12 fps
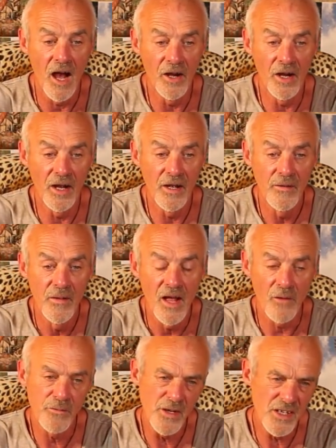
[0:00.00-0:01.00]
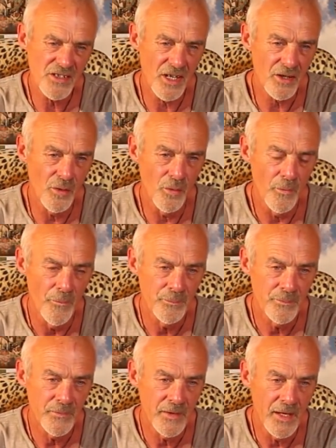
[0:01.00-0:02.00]
And at first I thought
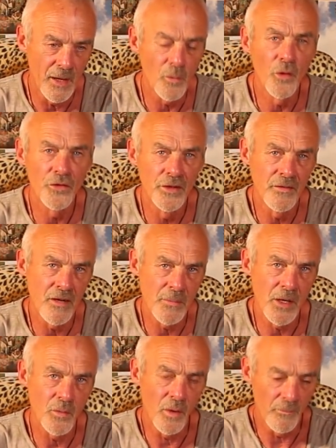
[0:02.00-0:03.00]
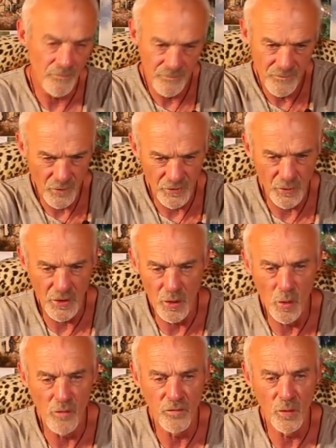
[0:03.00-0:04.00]
it wasn't a very big one, wasn't doing
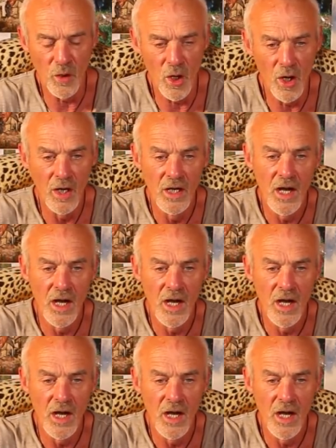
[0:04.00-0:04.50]
an awful lot,